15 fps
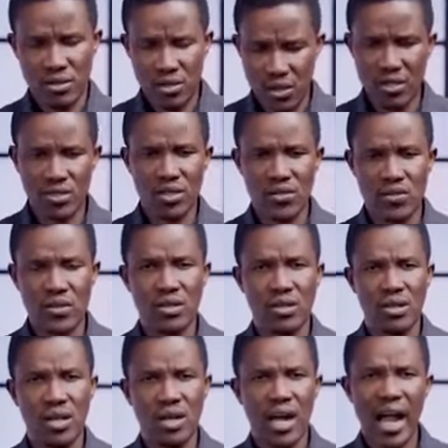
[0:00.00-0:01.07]
Jesus,
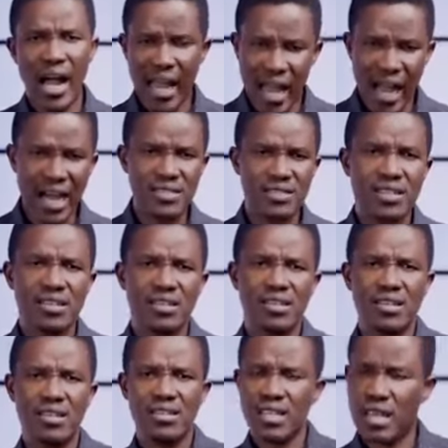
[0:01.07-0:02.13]
I ask
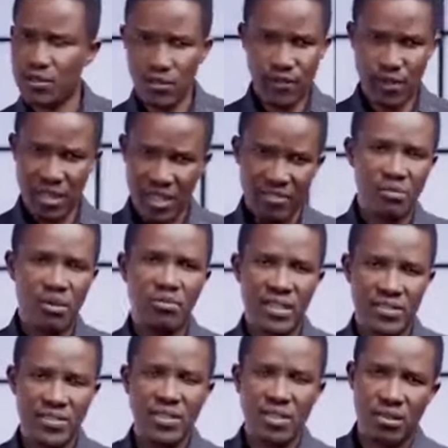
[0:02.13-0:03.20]
that you forgive me
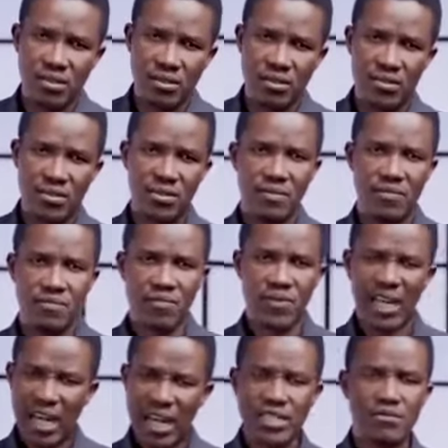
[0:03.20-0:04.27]
my sins.
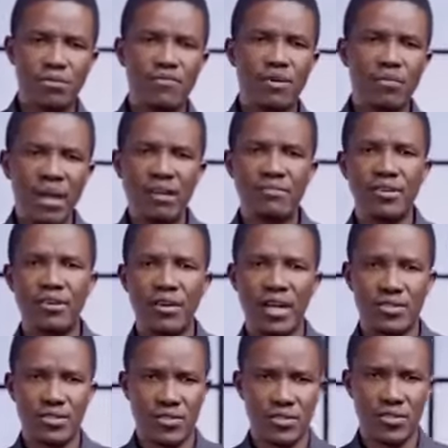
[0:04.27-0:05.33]
Cleanse me from every
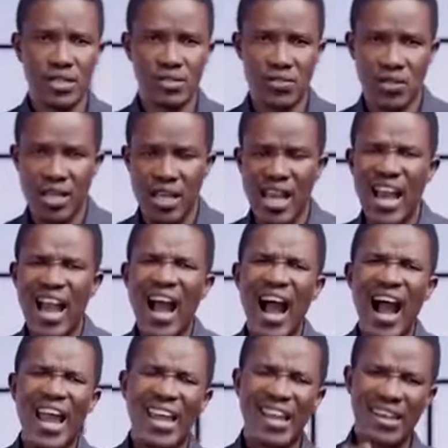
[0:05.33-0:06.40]
unrighteousness.
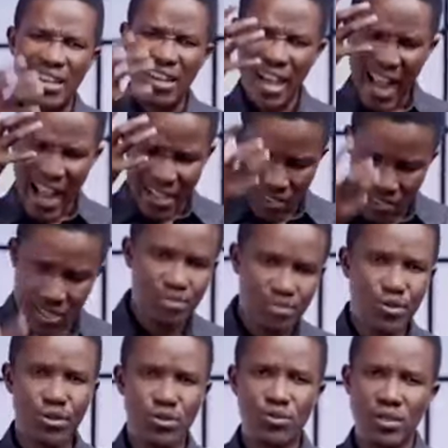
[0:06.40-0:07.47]
I
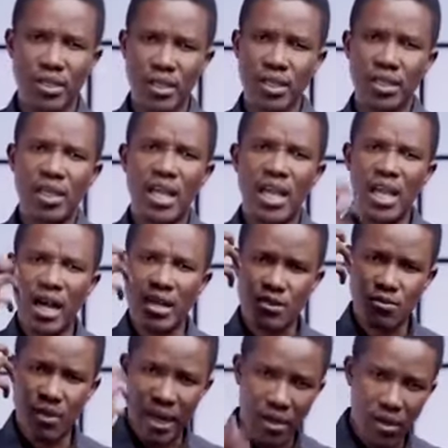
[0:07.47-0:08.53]
accept you today
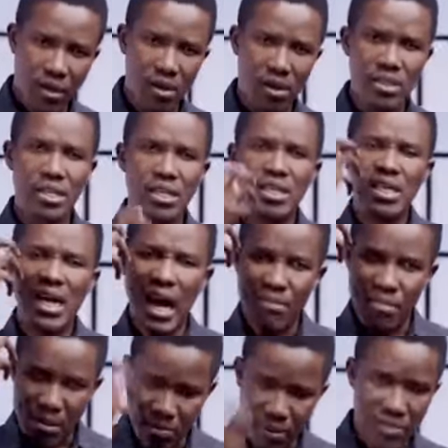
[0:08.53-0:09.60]
as my Lord
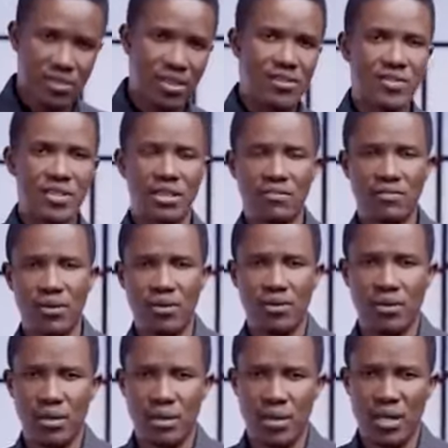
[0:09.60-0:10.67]
and my personal Savior.
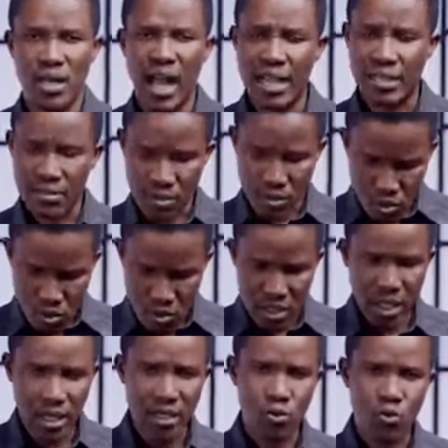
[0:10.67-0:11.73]
I
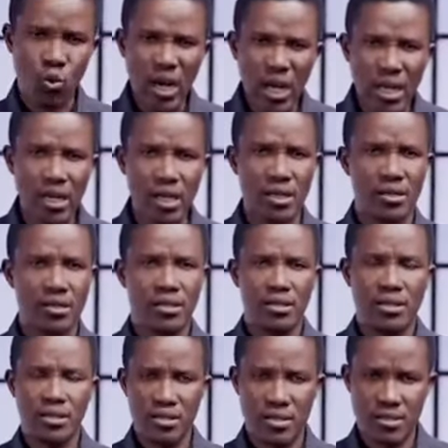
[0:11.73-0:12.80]
totally, willingly
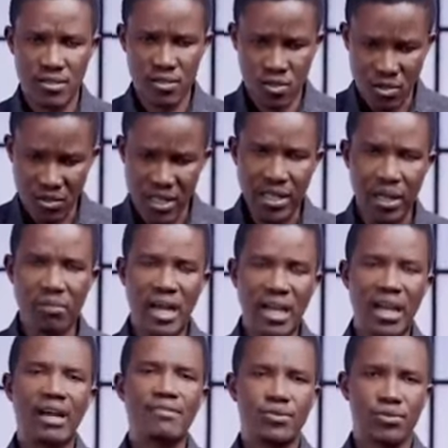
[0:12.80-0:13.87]
surrender my
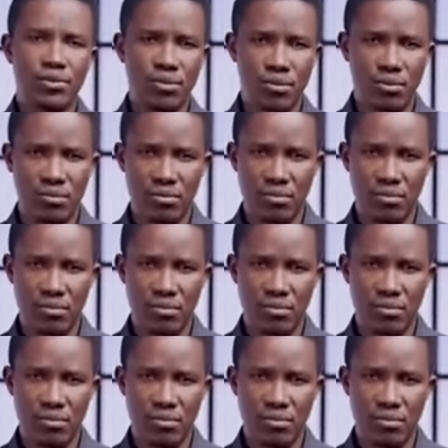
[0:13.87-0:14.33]
life to you.